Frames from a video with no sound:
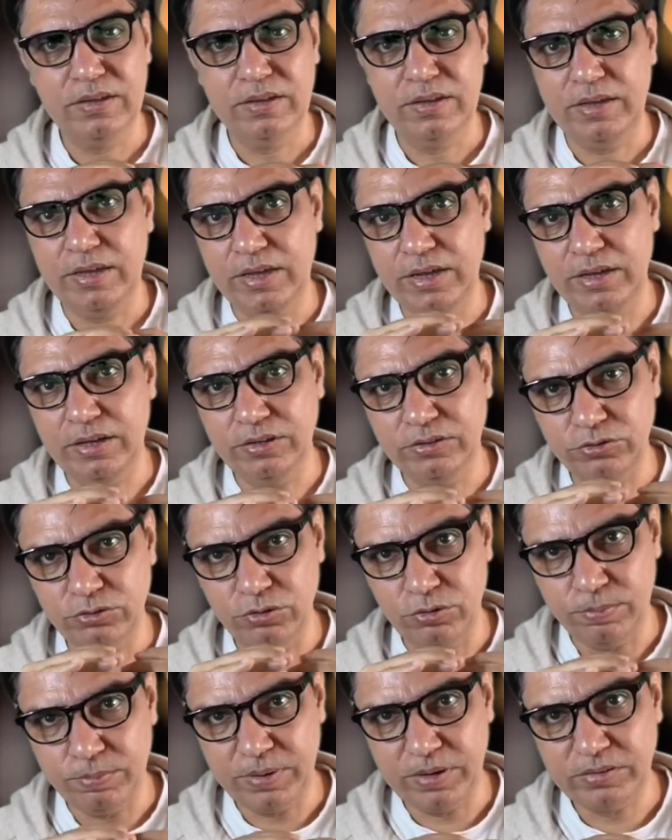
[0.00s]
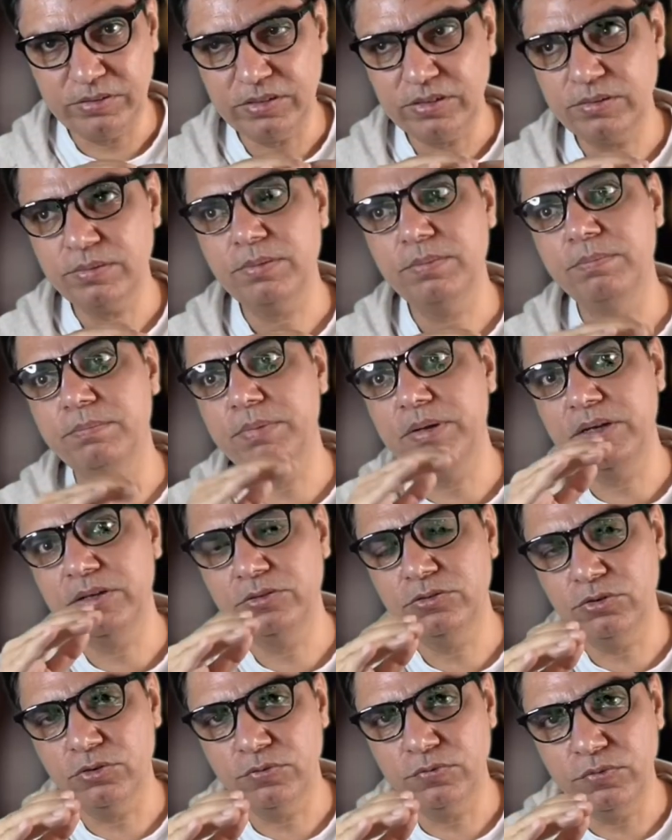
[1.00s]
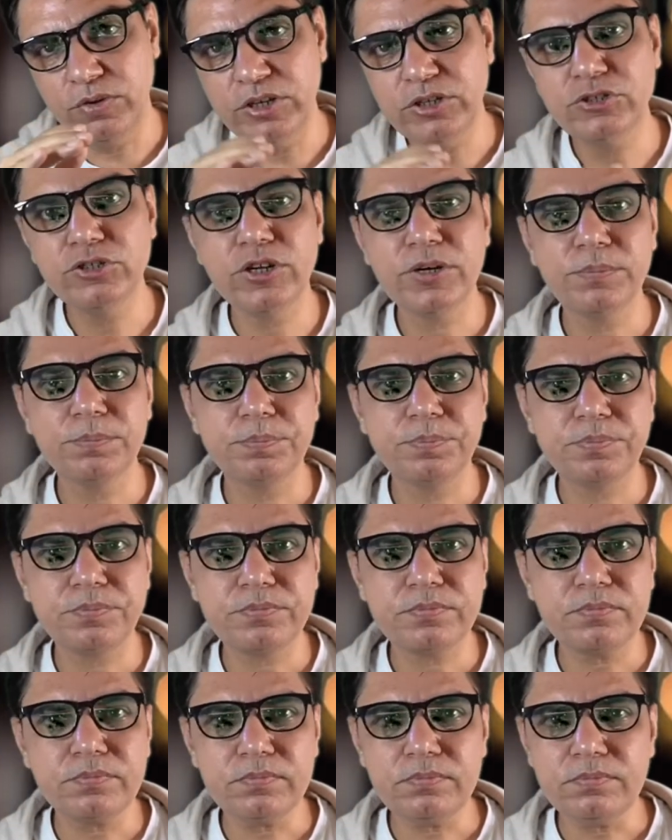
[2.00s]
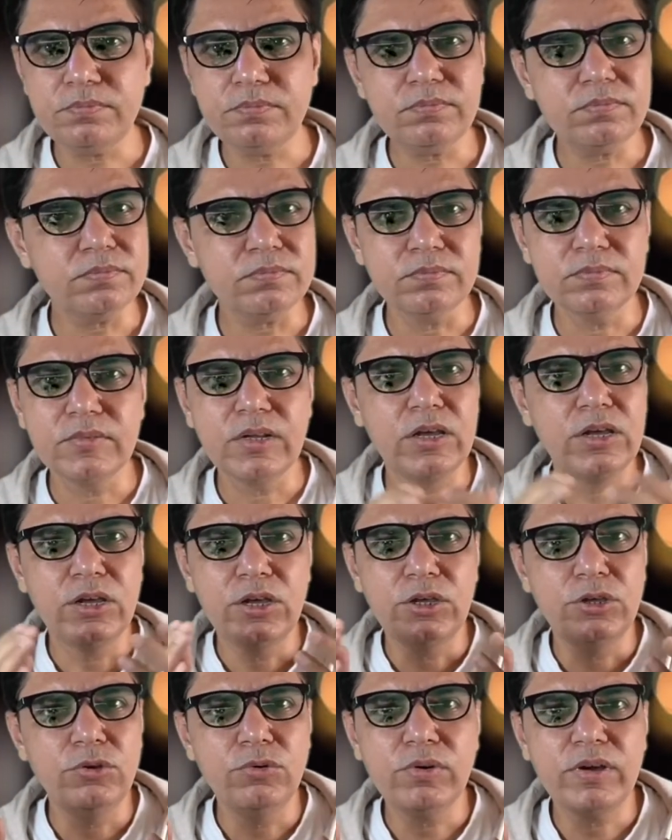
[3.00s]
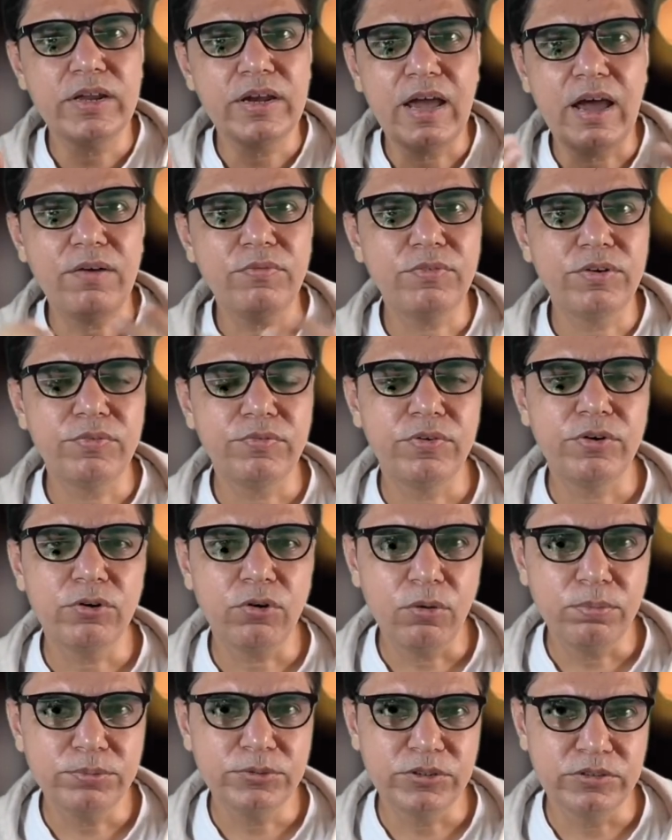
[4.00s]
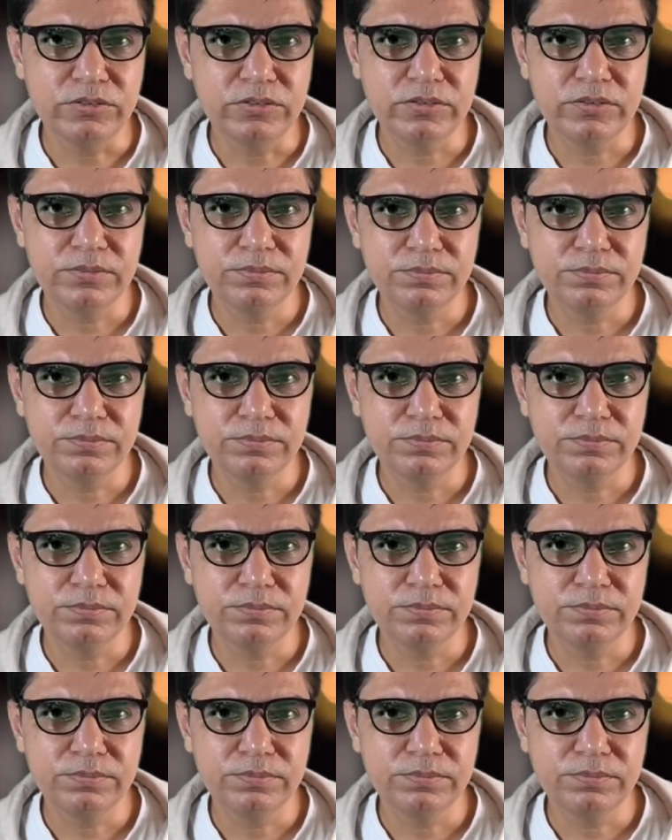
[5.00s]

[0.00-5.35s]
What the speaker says: A is your present, B is your future, you can have different options.